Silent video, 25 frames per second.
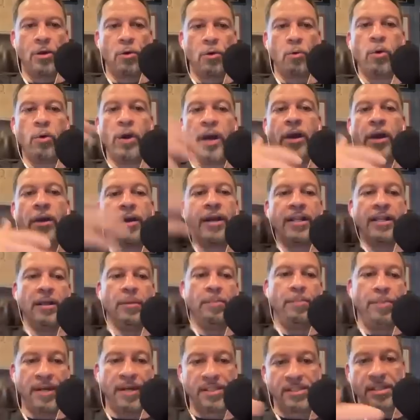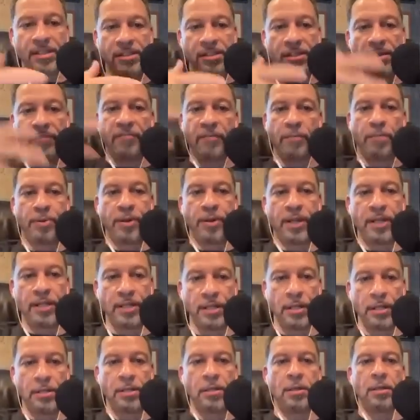We're in the business of
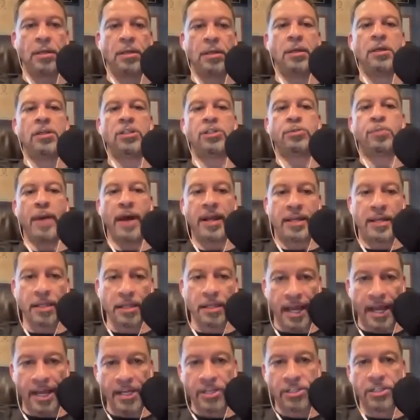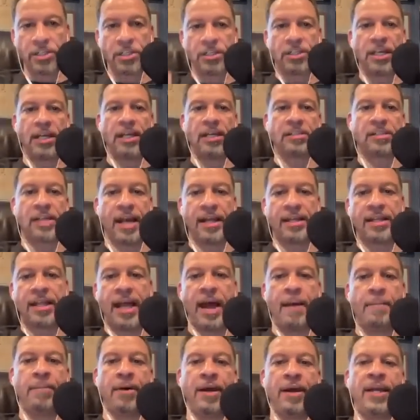opinion. Speculation, things like
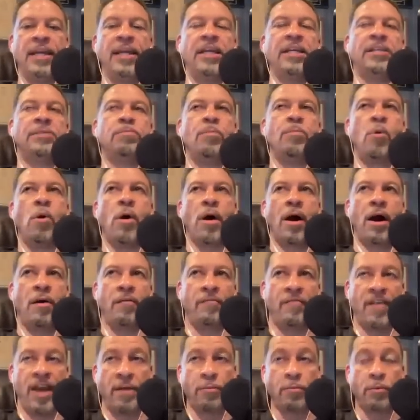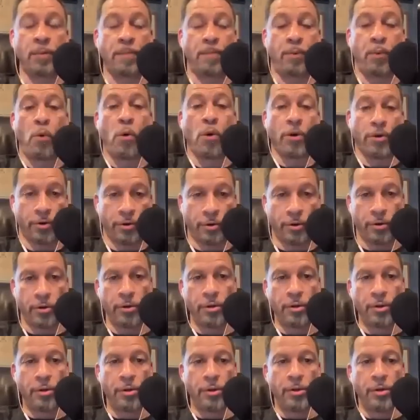that, but he's more of a reporter,
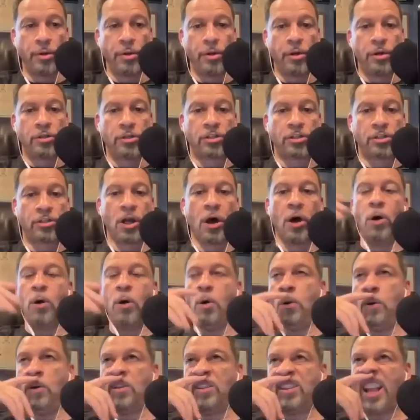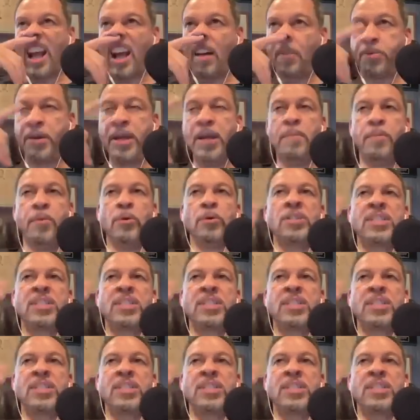so that people